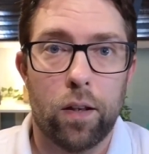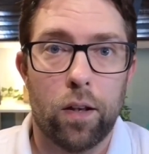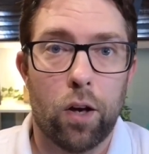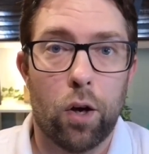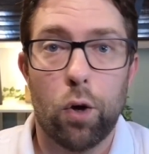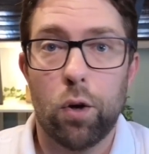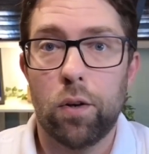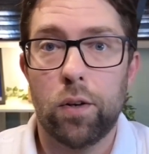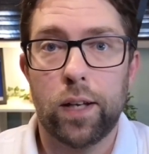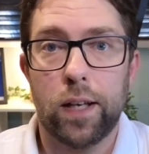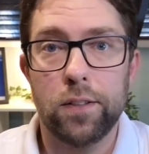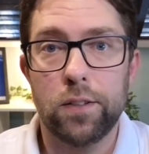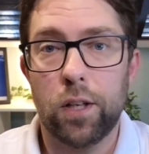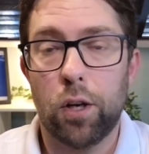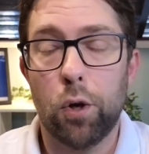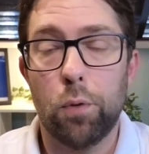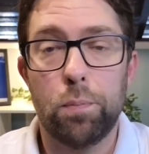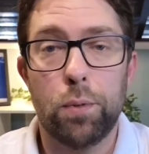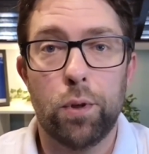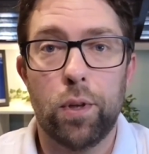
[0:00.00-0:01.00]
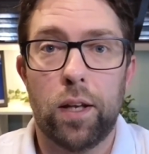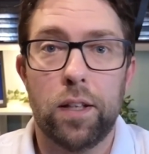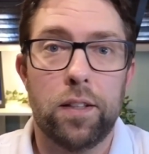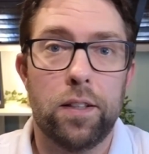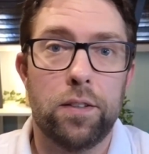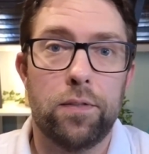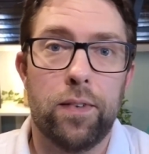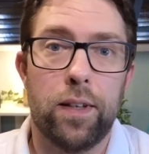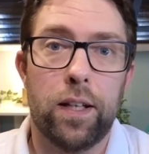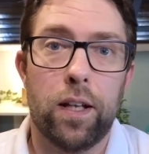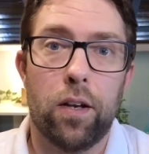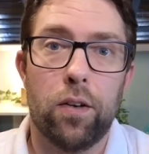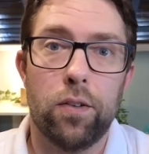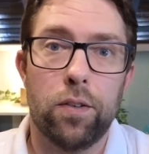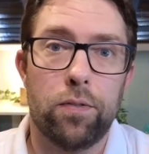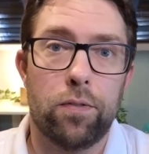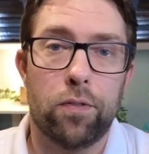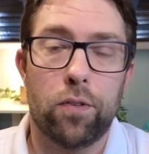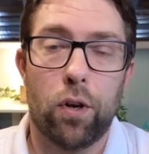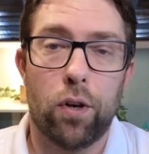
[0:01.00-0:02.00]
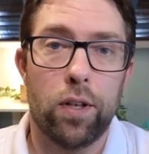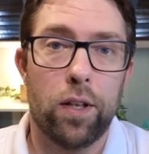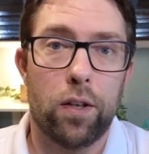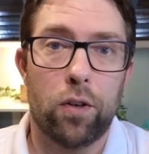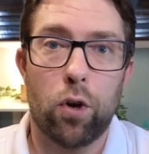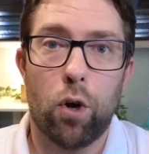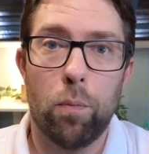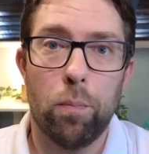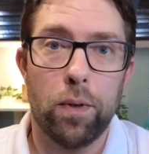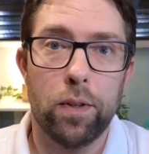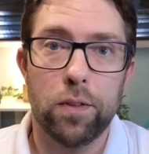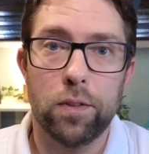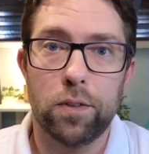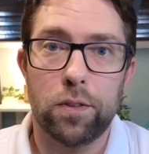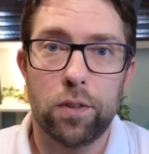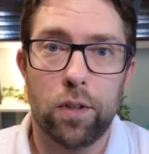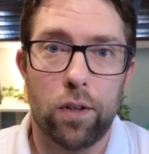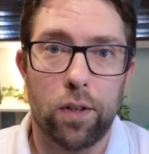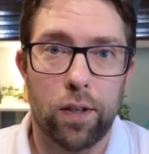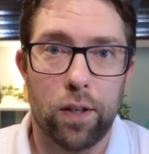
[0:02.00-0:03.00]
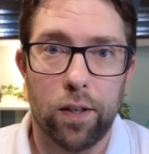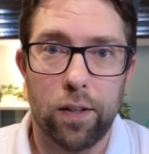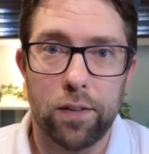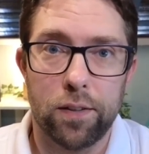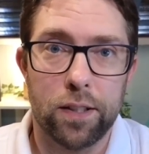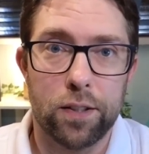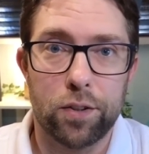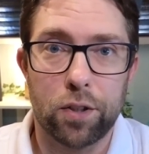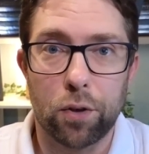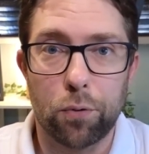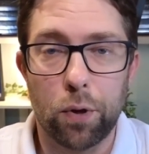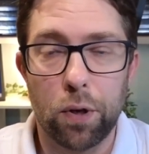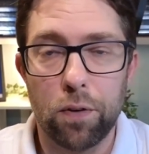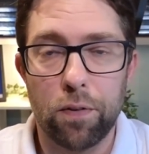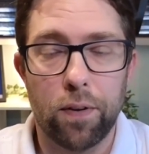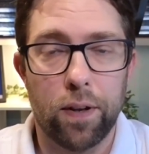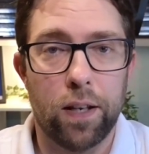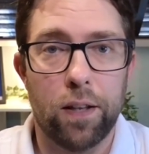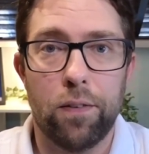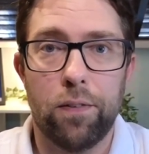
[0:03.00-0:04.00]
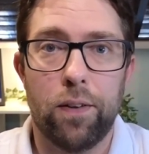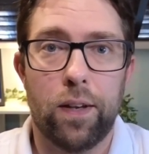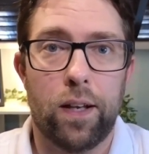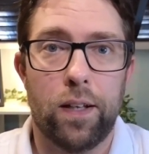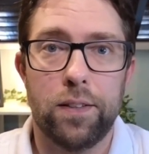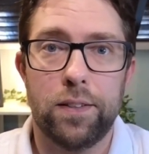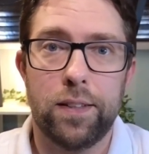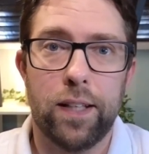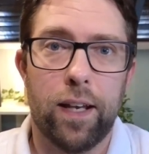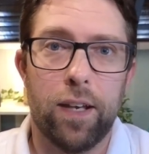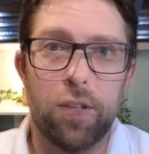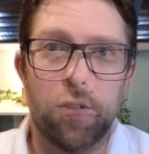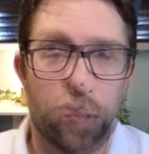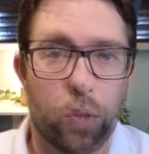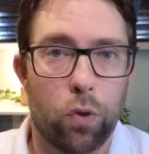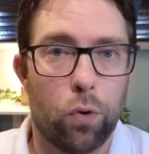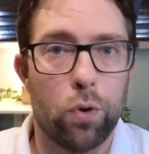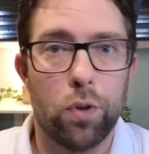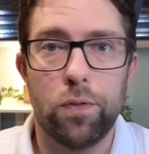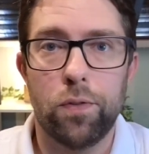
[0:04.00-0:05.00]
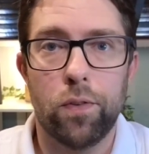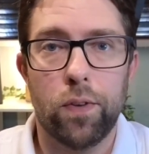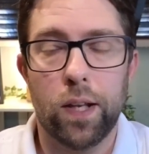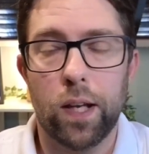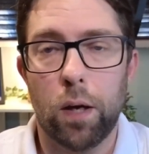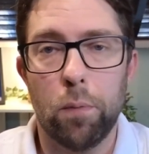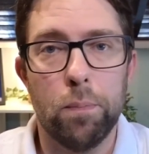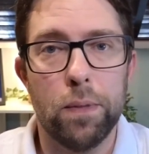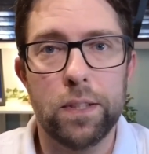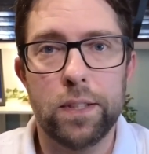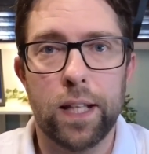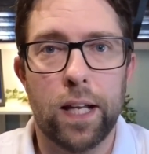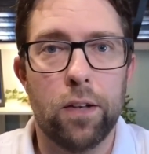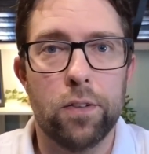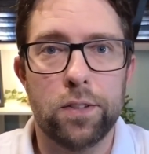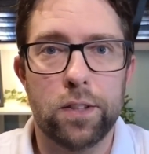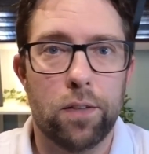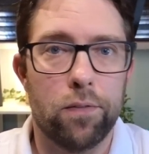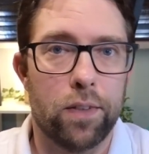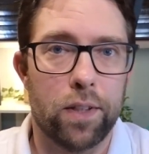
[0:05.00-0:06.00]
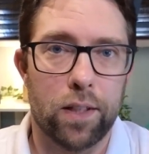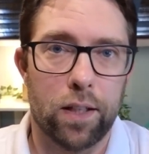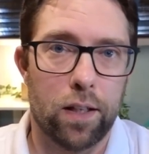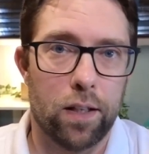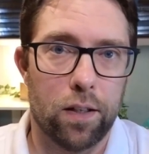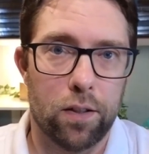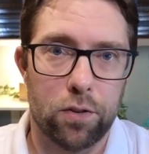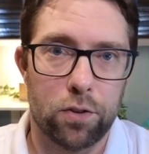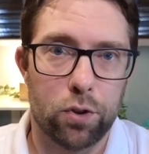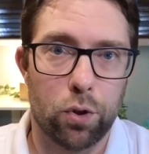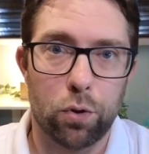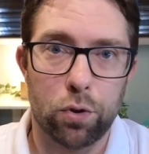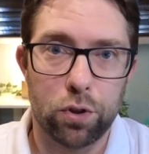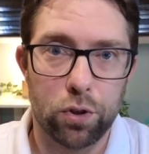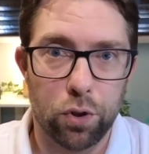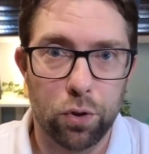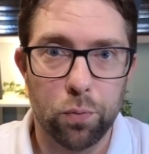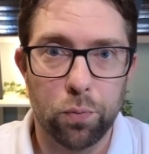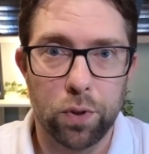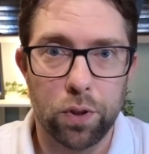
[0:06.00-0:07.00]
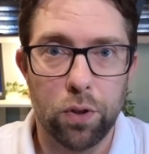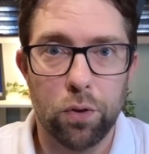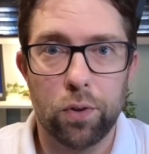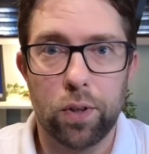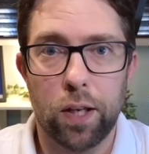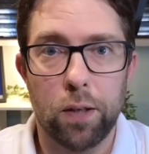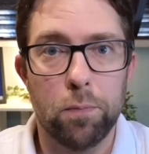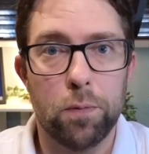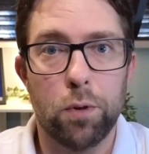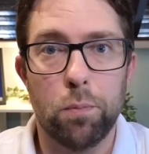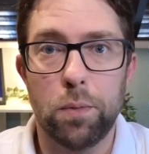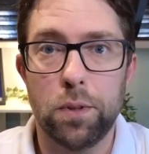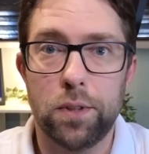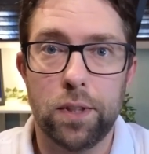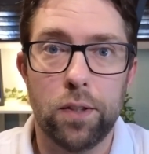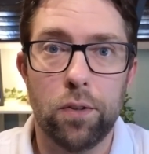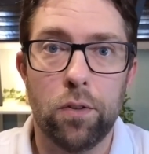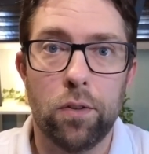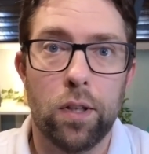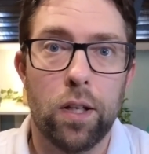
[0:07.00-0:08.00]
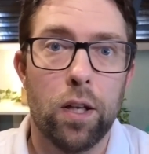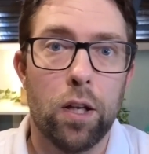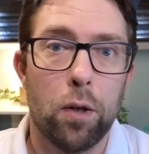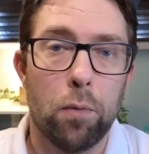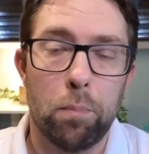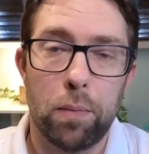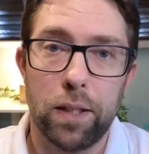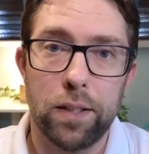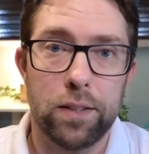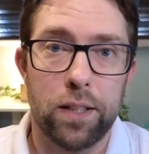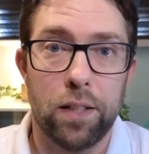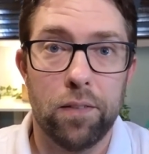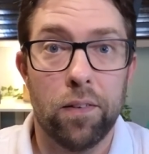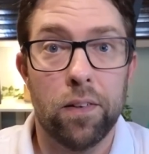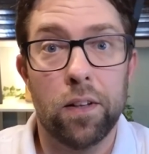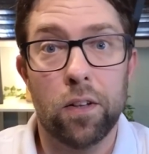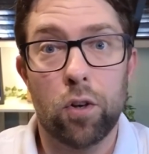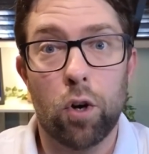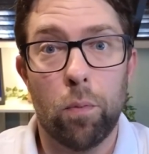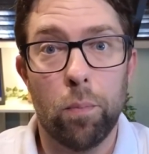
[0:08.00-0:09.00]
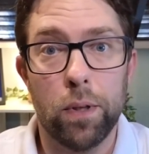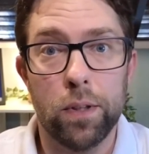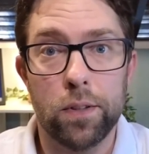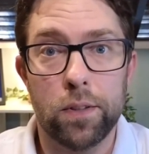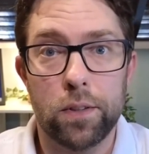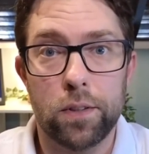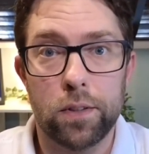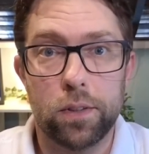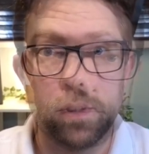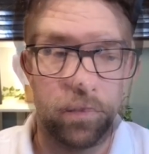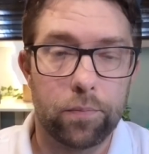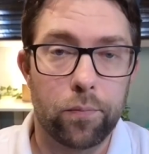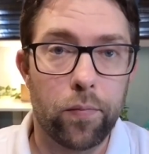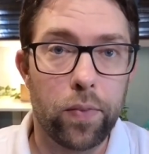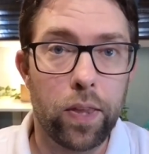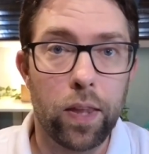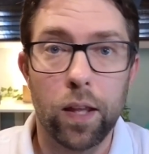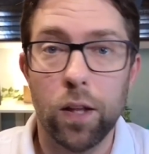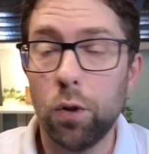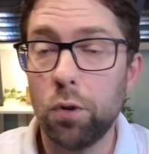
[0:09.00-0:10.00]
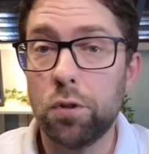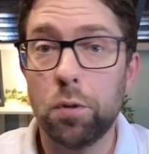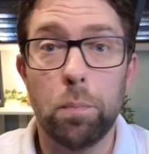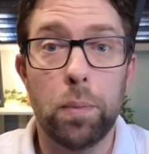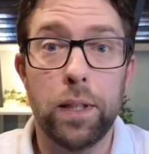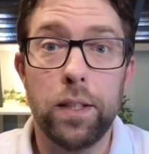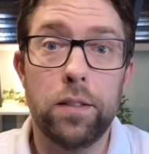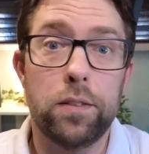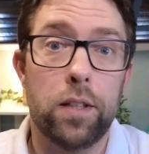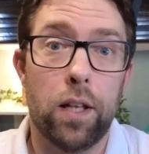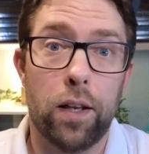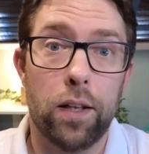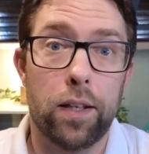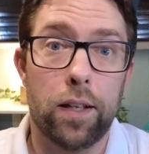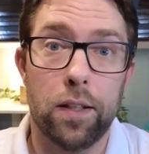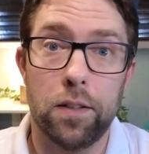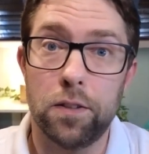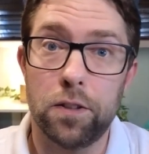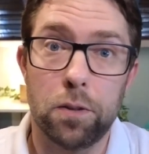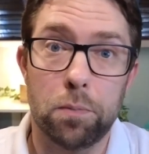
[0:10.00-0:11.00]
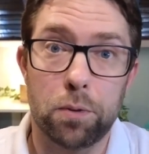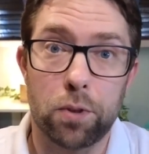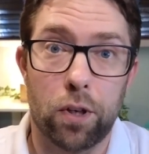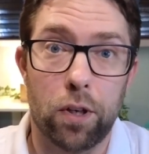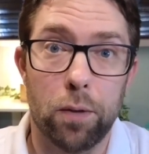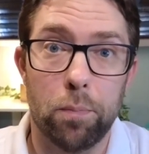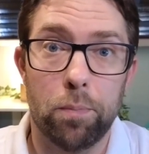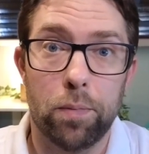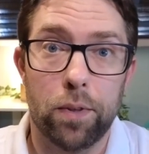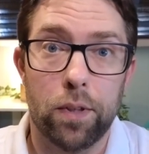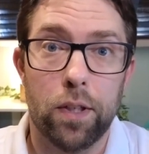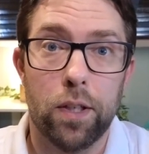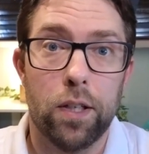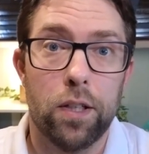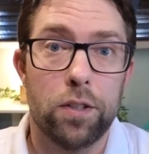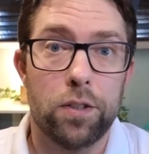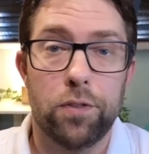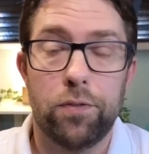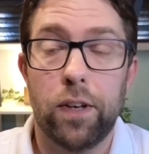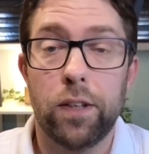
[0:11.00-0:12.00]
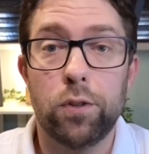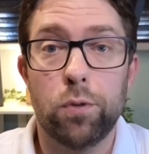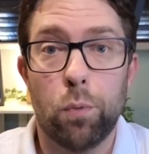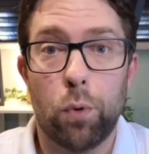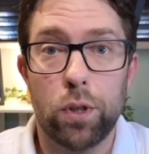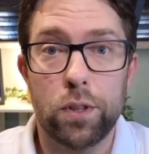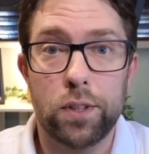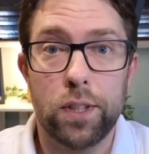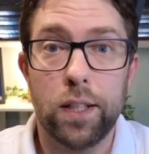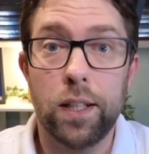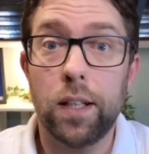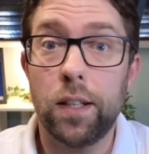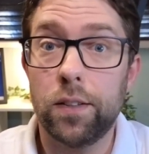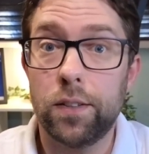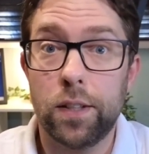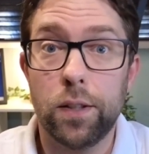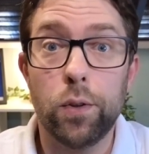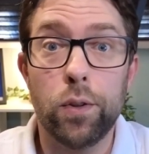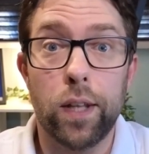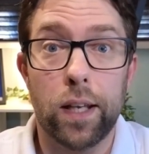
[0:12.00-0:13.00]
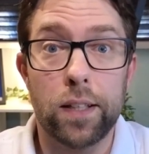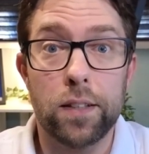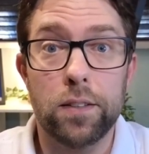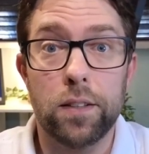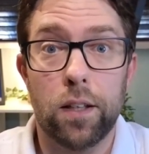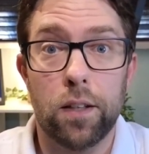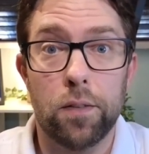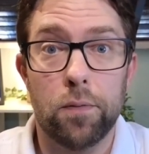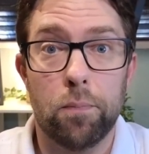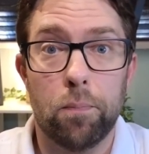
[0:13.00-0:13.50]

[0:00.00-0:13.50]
Oh, okay, so I hope you liked this video. If you've got any comments or you uh, disagree with anything I said, or, or if you think I missed out something that shocked you when you came to Brazil, please leave it in the comments. And also please like and subscribe. So thanks for watching, until next time.